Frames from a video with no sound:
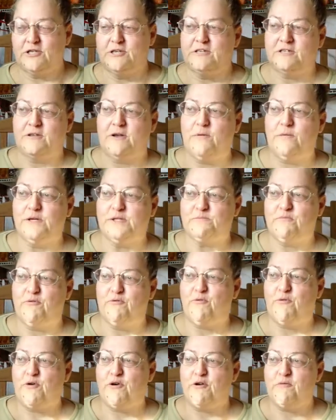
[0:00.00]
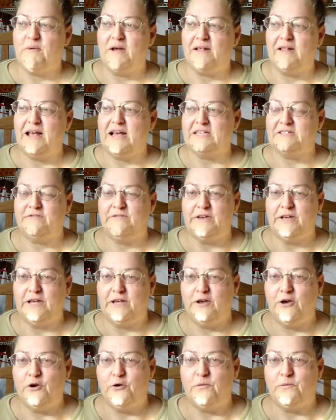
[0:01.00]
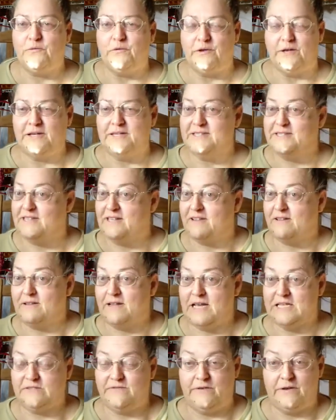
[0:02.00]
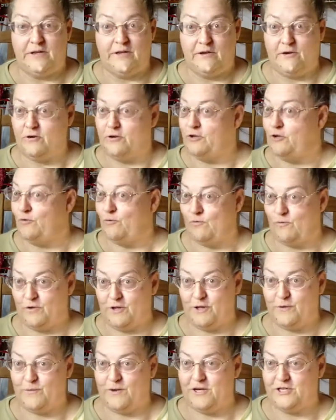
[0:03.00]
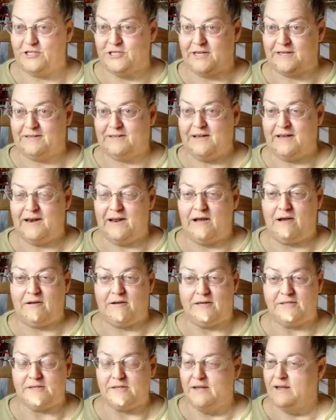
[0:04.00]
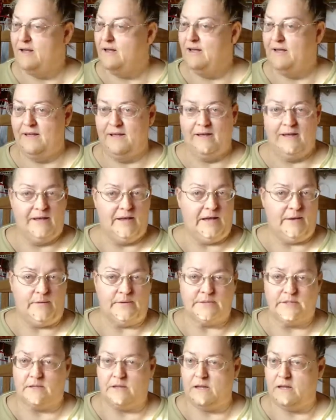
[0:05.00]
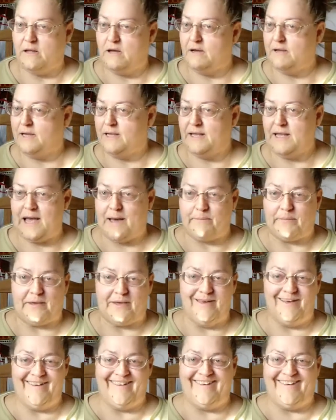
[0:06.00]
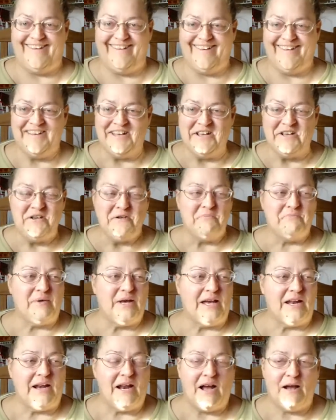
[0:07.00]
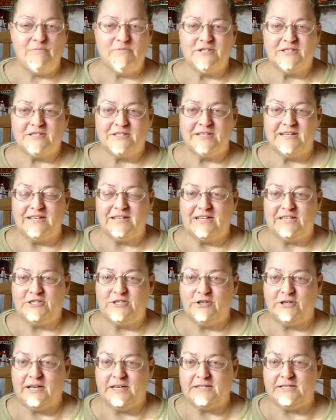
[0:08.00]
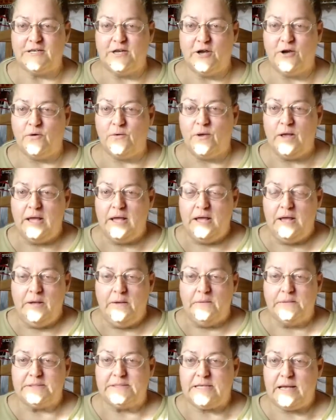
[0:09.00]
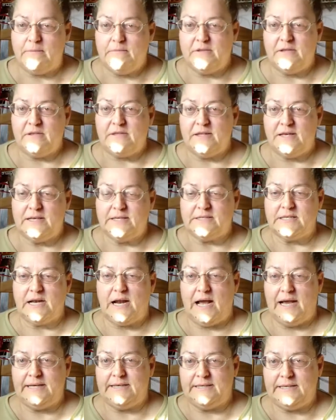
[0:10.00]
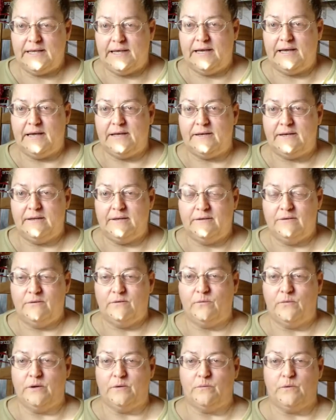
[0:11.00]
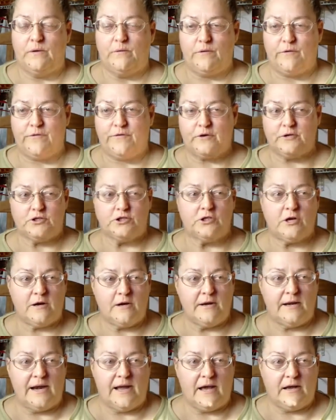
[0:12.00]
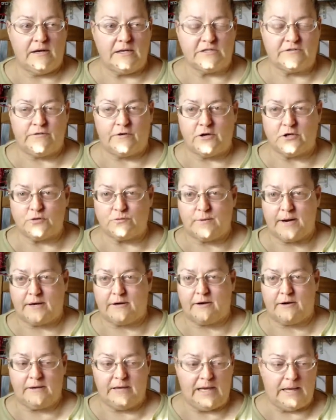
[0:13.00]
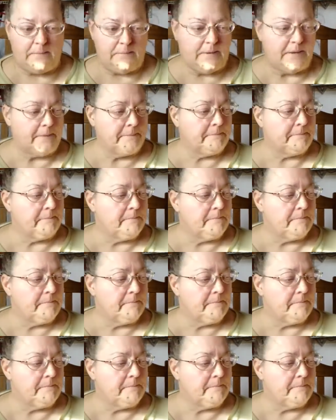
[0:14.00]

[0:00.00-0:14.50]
as I was before in my last video. If you didn't see the last video, you really want to check that out because it was long and yappy. But I'm just going to let you guys know some of the things that I did when we were first starting out as far as record keeping.